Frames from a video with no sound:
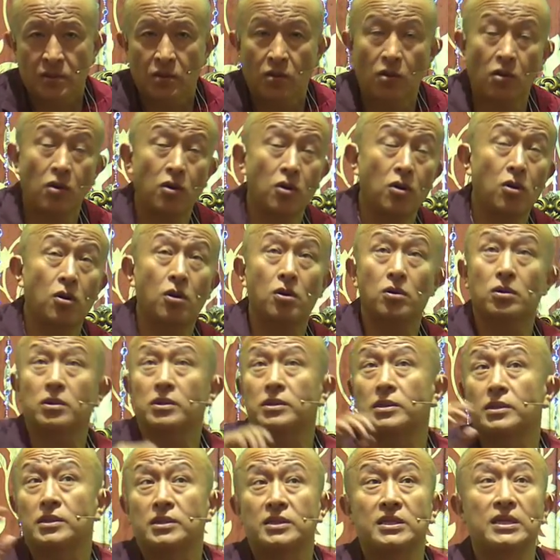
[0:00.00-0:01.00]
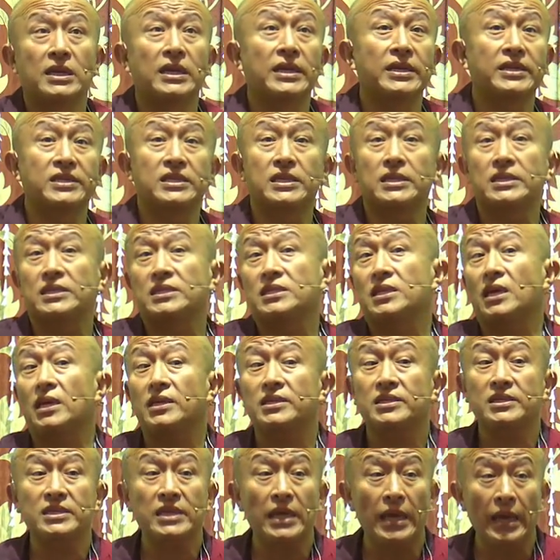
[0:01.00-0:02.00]
All religions are
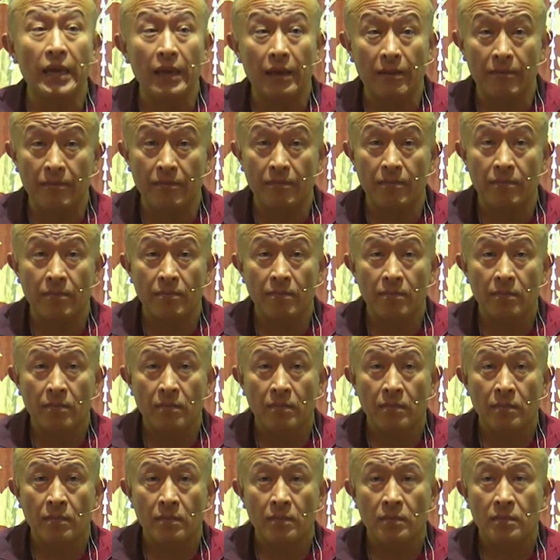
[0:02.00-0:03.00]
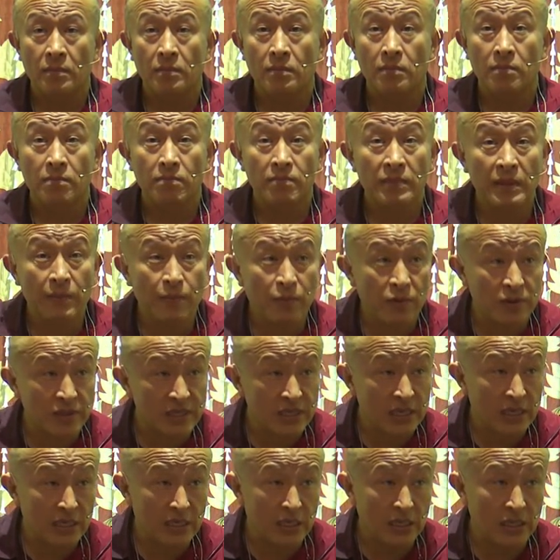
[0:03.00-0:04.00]
same. People
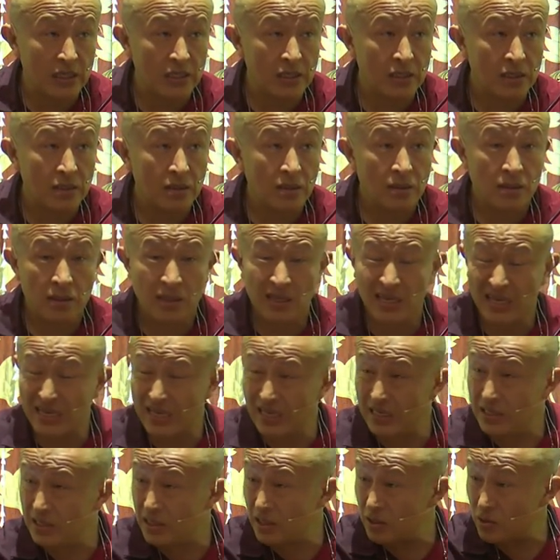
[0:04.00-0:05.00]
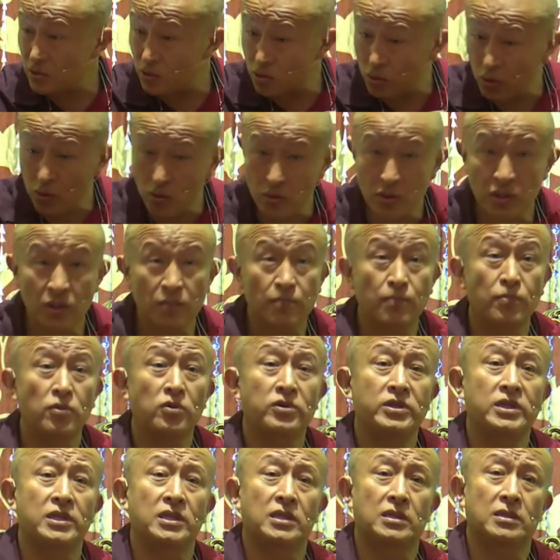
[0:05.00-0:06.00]
say this. It's a total
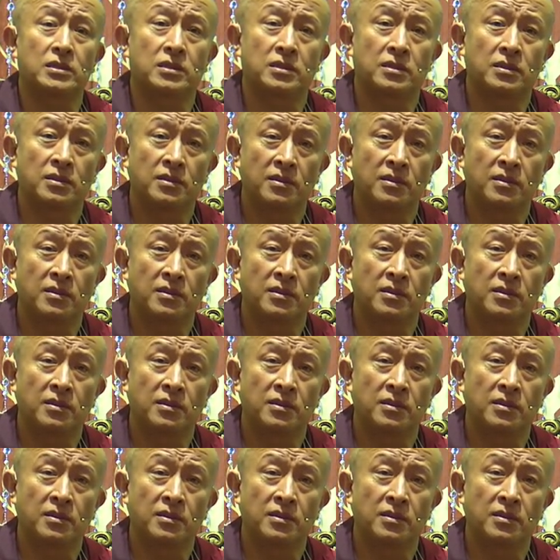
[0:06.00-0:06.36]
bullshit.